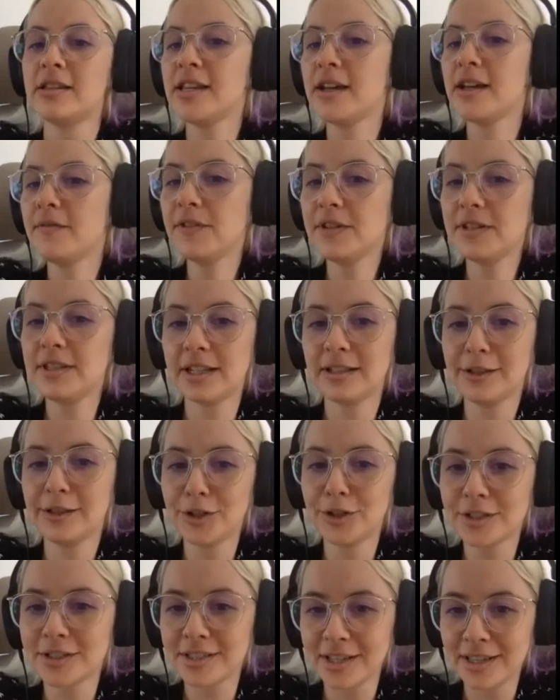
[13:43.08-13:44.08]
something that
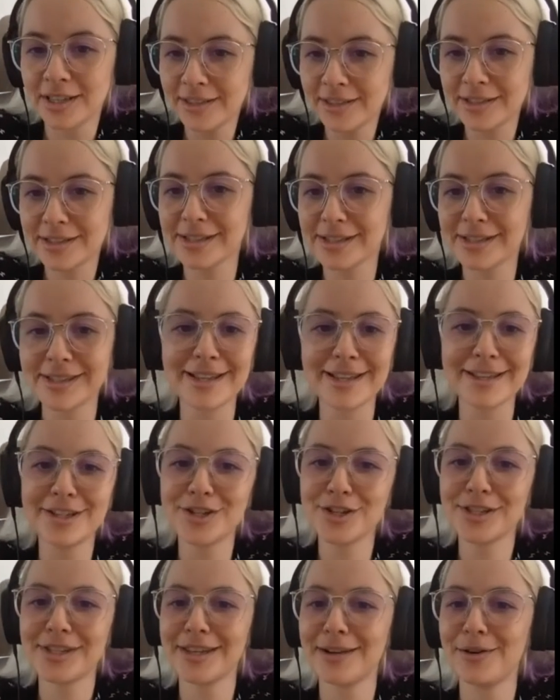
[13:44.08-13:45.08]
looks, and this is
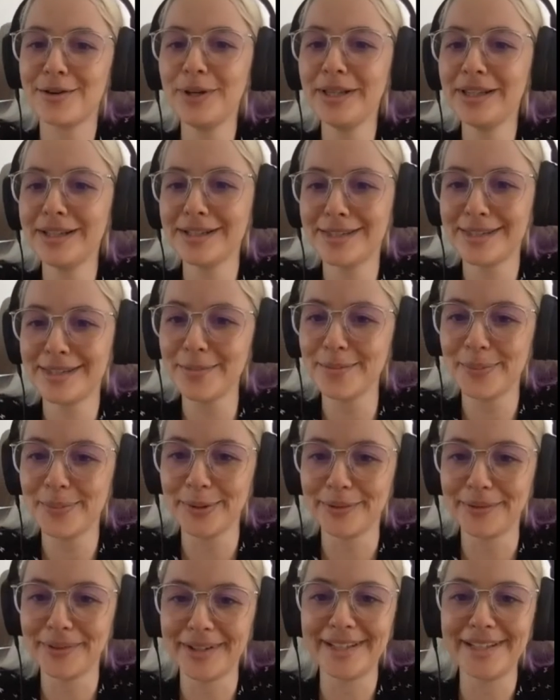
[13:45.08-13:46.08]
just a really
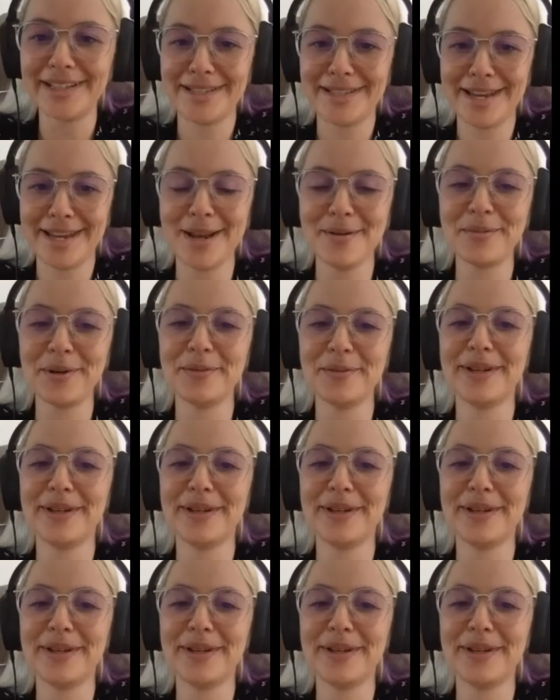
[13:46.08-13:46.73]
simple table,